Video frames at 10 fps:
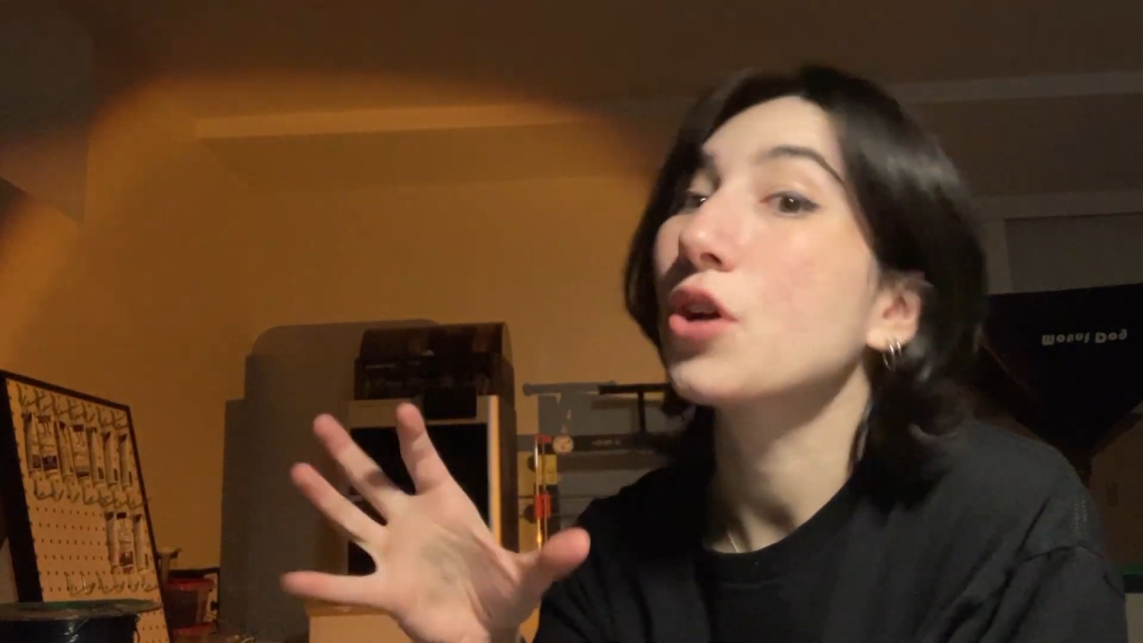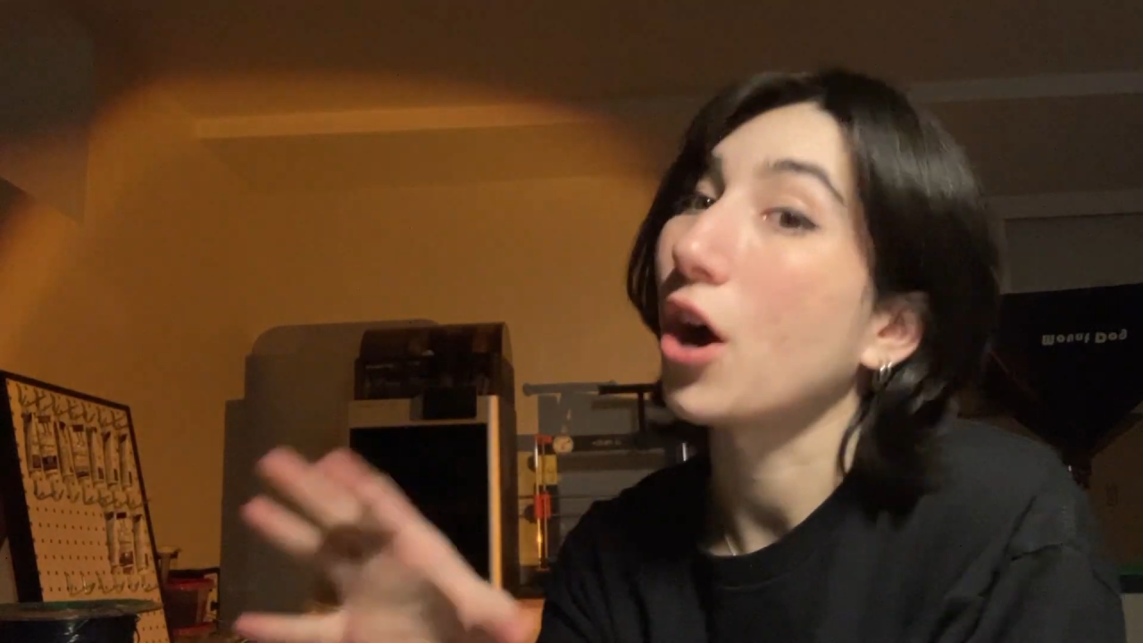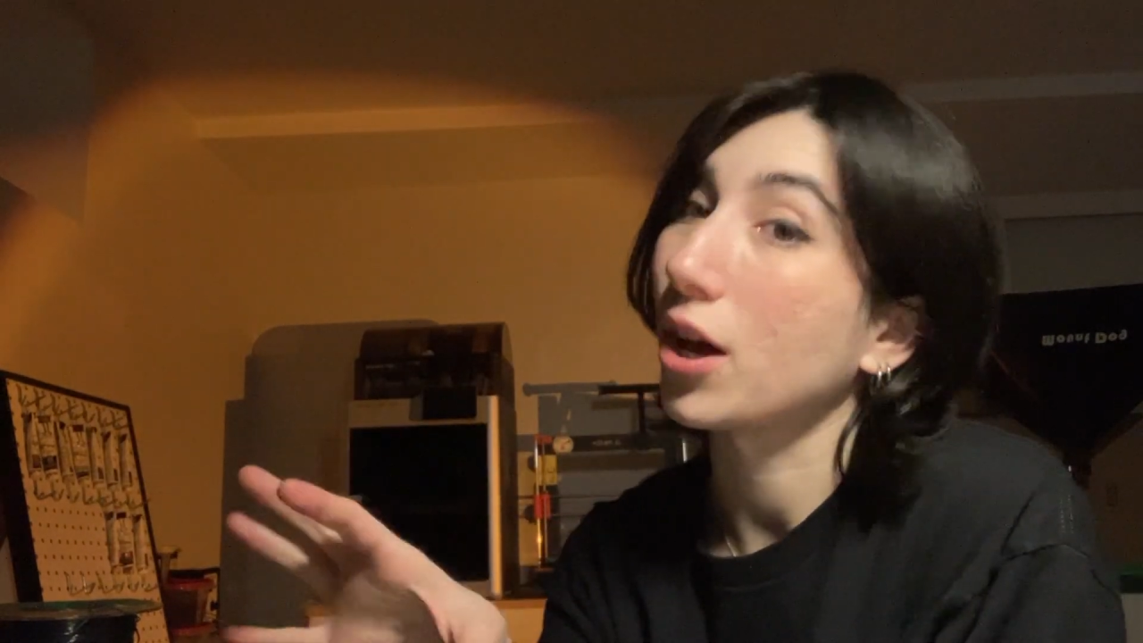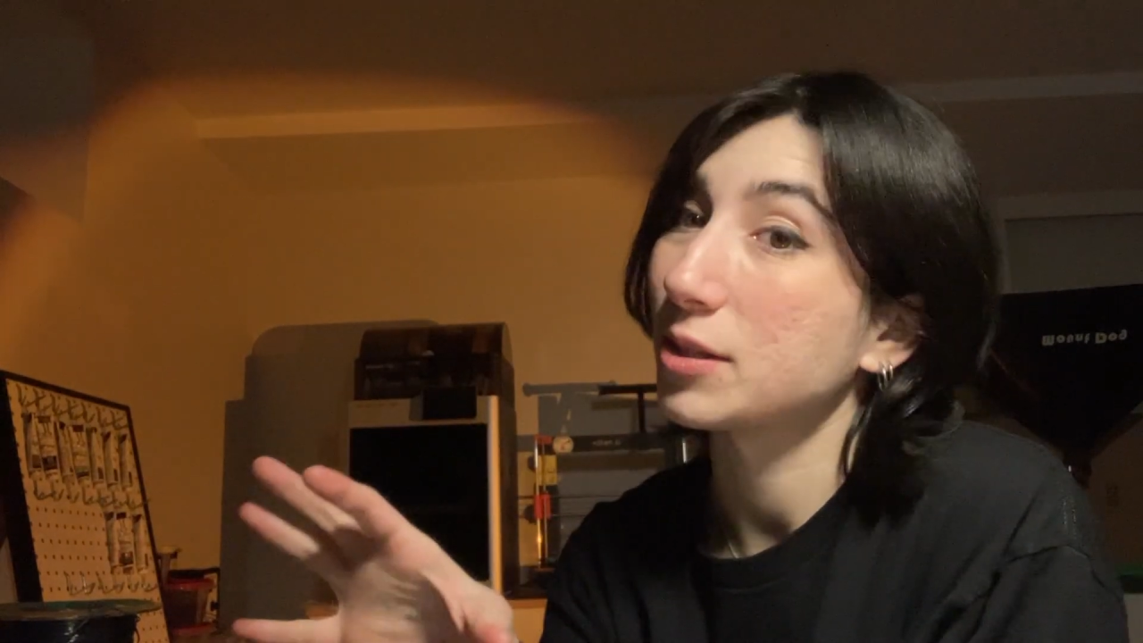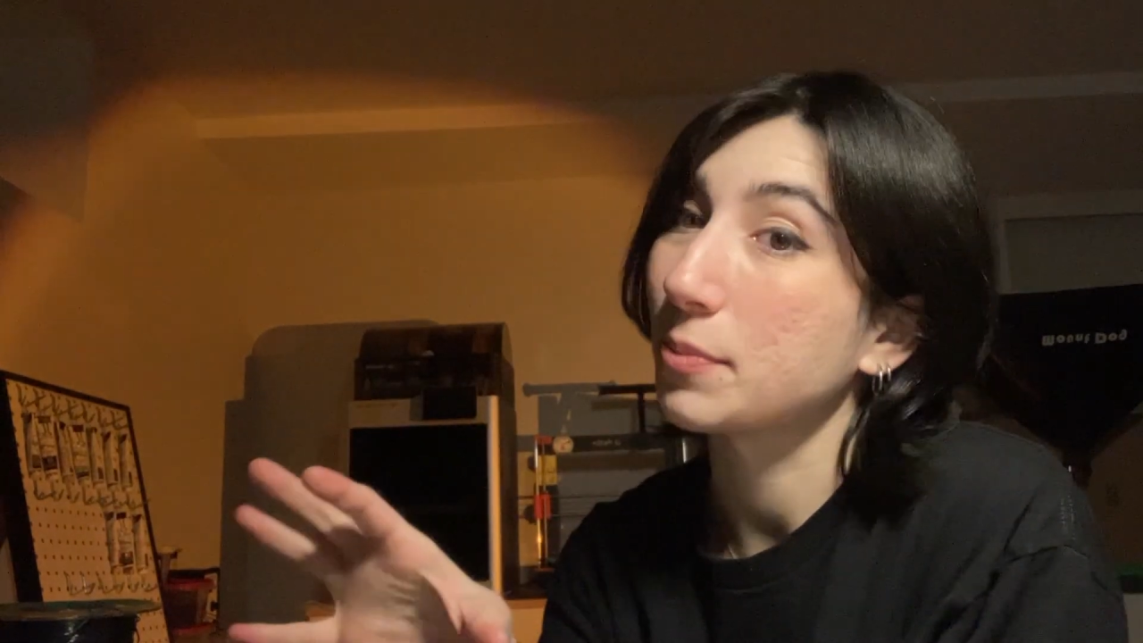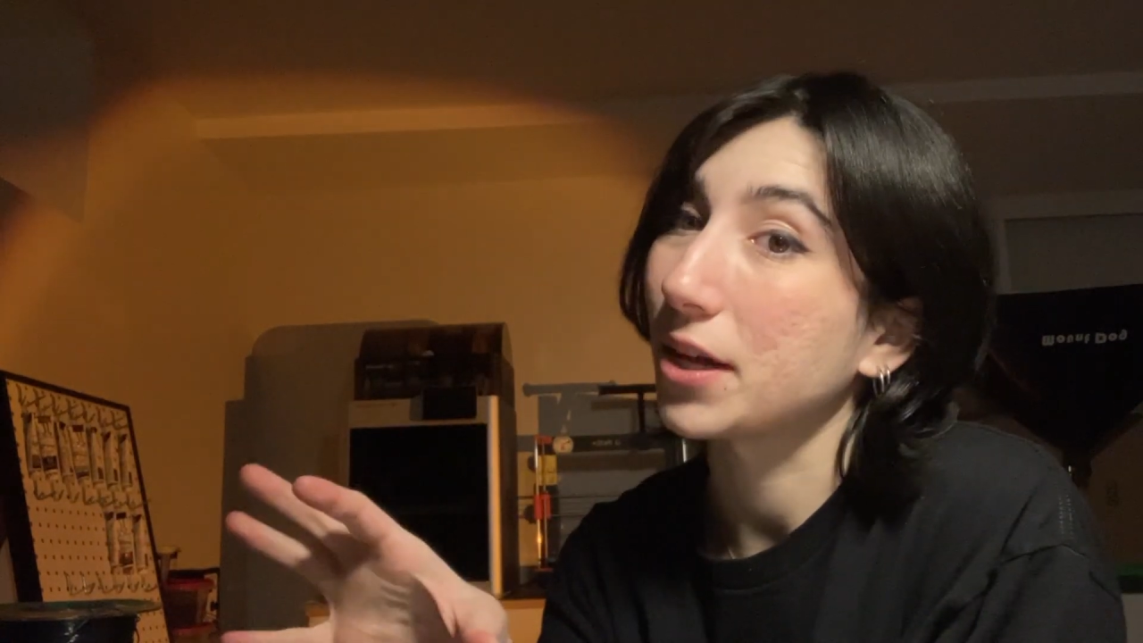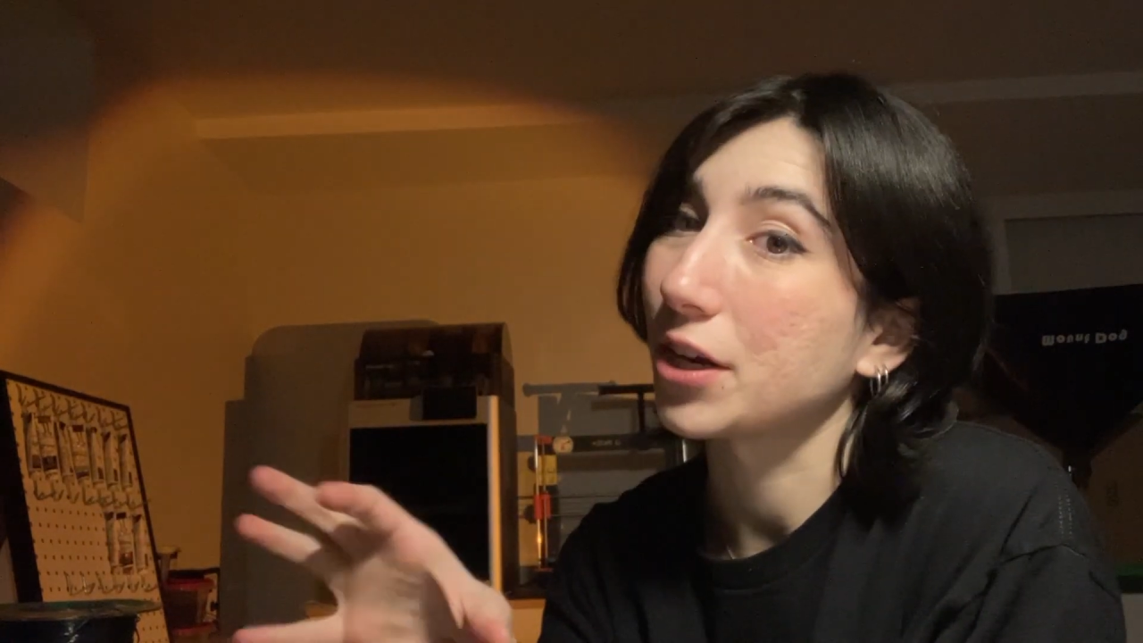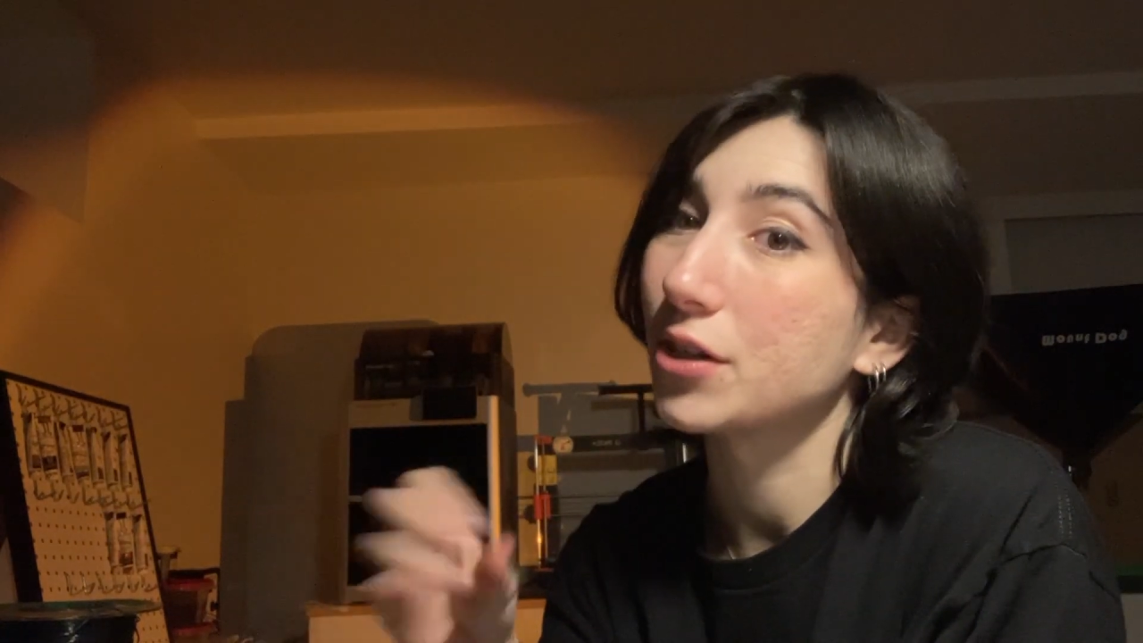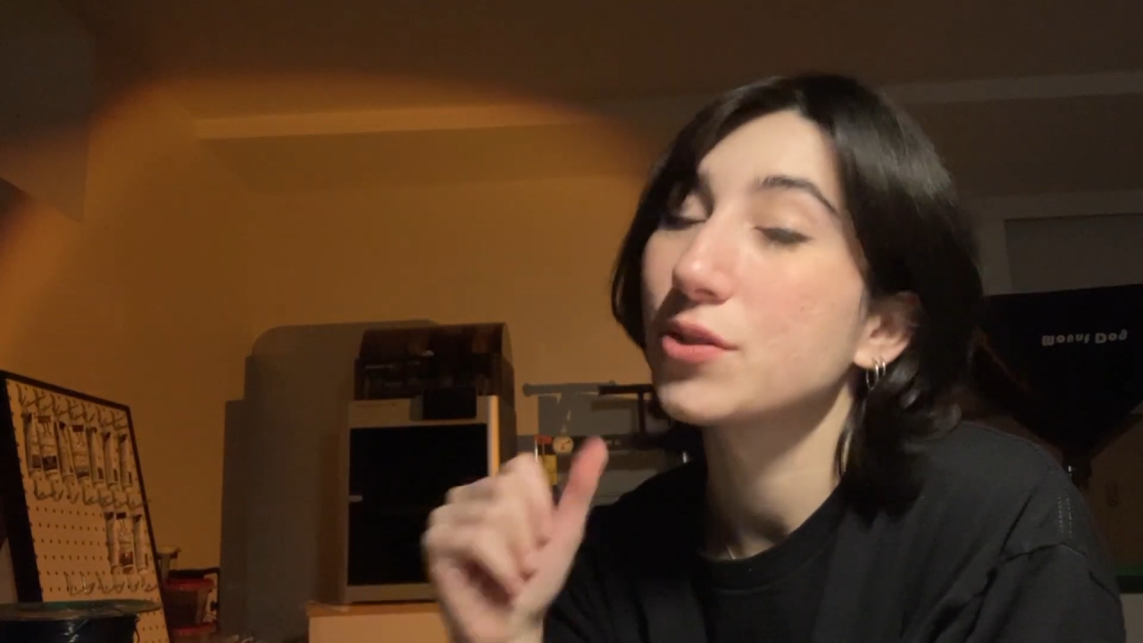cosplayer,